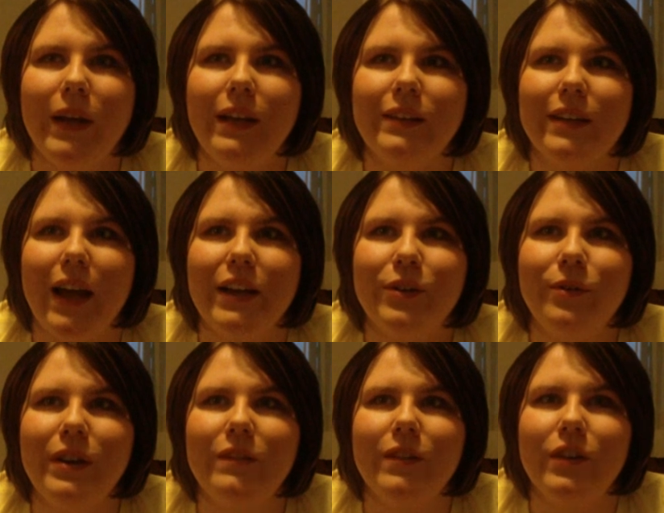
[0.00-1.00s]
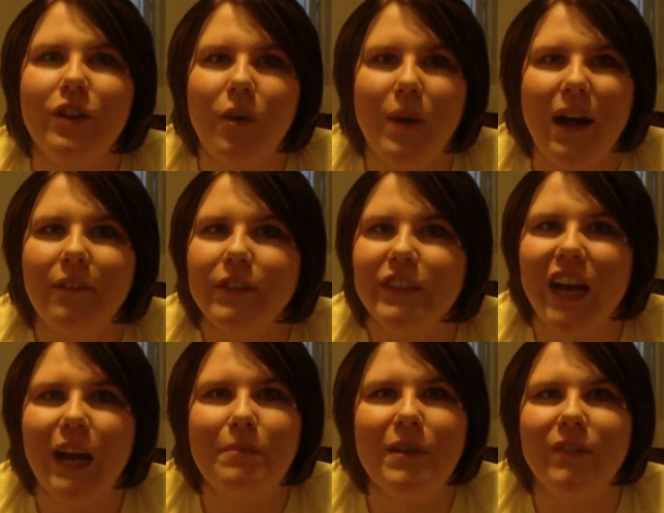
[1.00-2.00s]
point, I don't even know half the
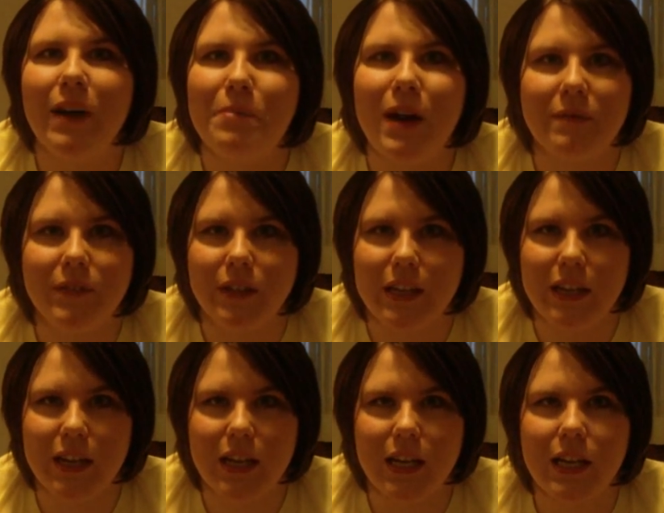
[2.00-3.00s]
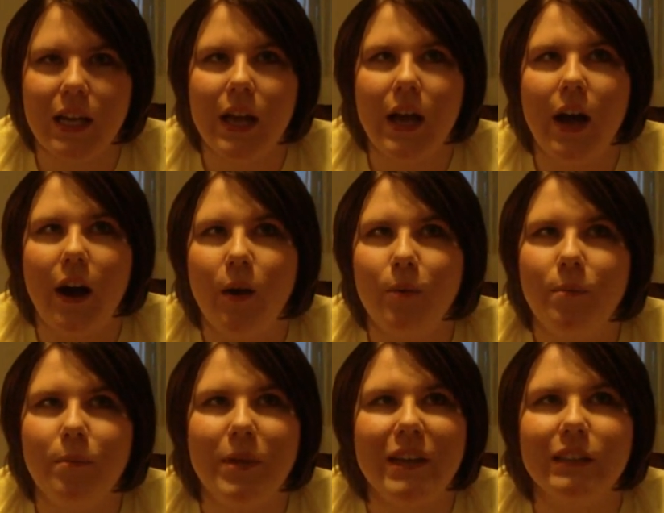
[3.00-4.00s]
time if I'm ovulating.
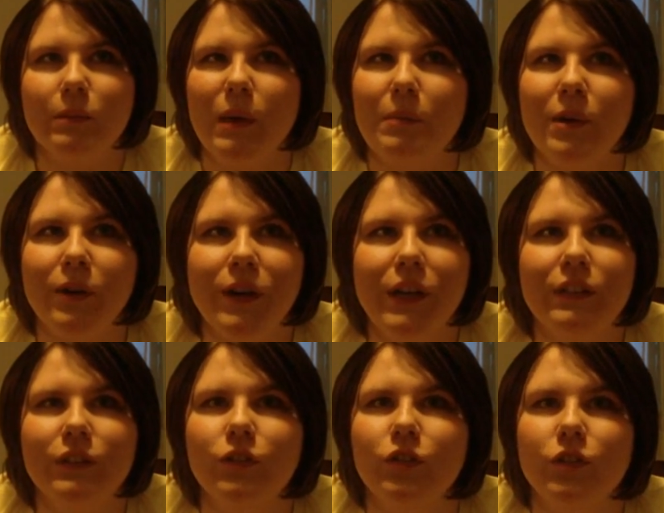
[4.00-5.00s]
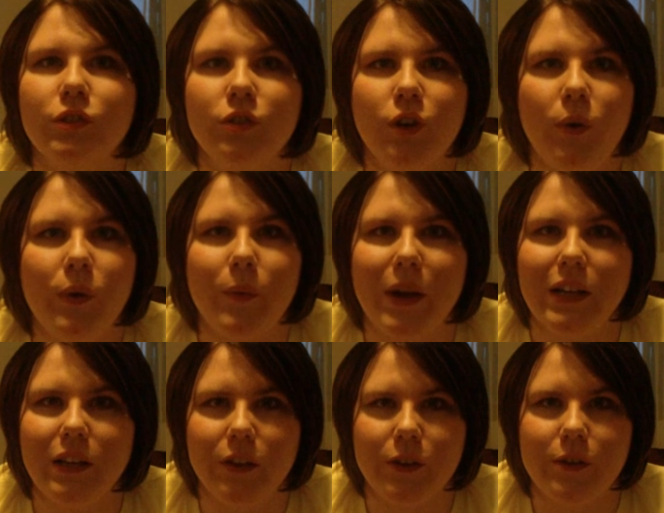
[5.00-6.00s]
Because my periods are just so
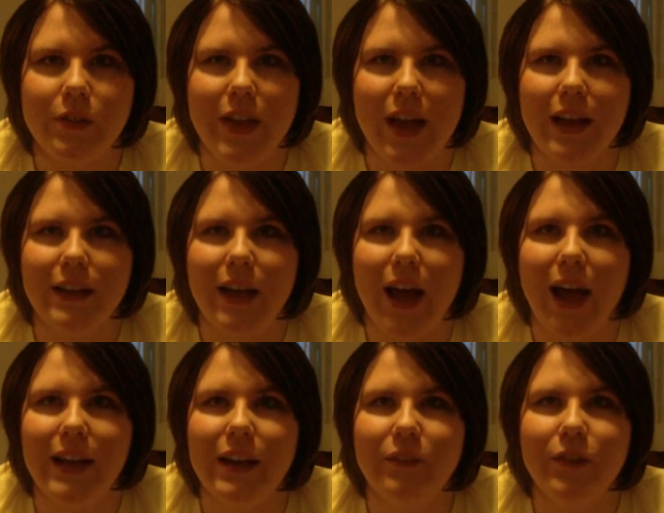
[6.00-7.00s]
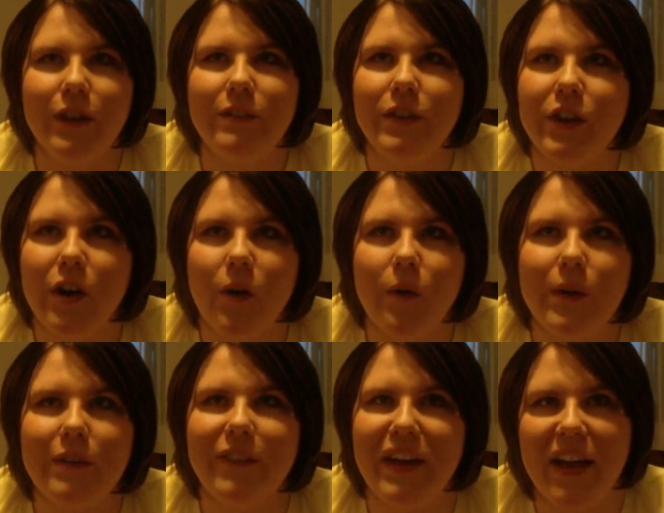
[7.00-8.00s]
irregular that I never even know
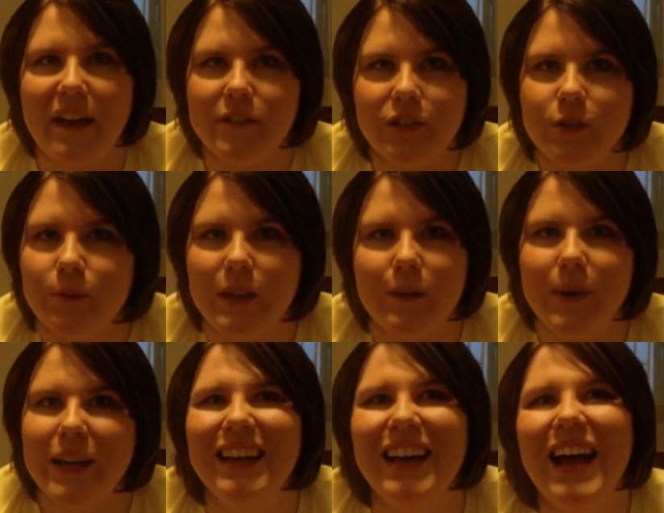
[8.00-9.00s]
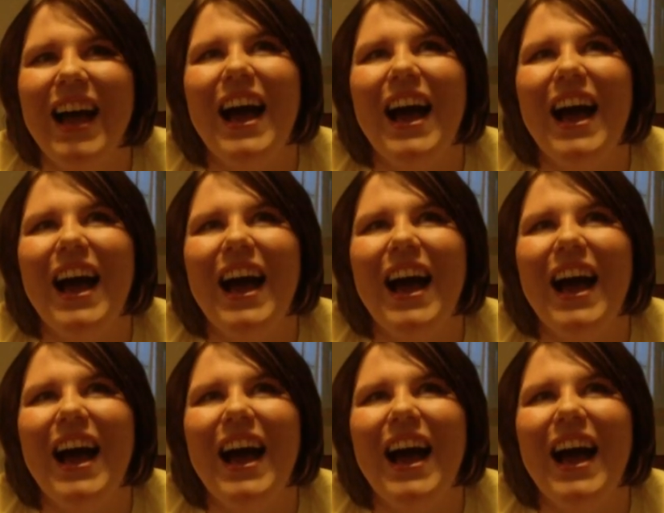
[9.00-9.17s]
if I have a 2-week wait.